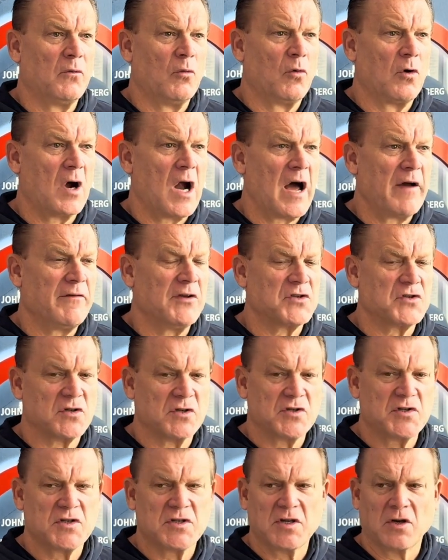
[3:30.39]
we're
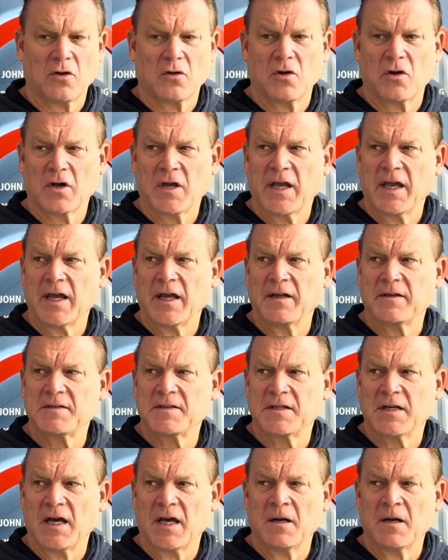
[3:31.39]
obviously still looking at